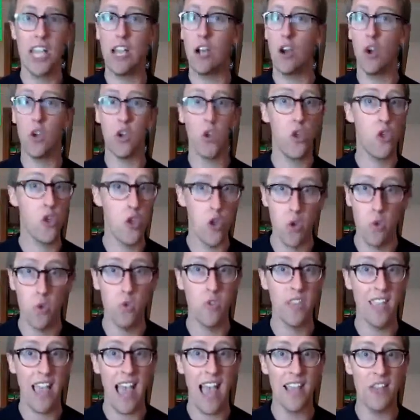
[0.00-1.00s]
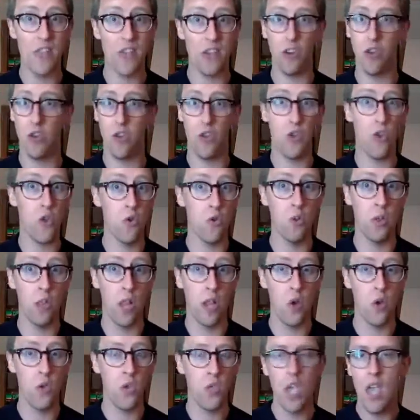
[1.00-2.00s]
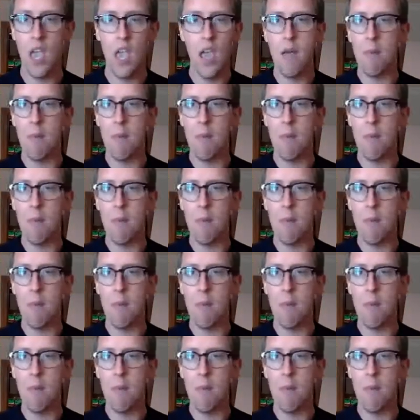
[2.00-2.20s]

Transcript: I got student debts. I got student loans.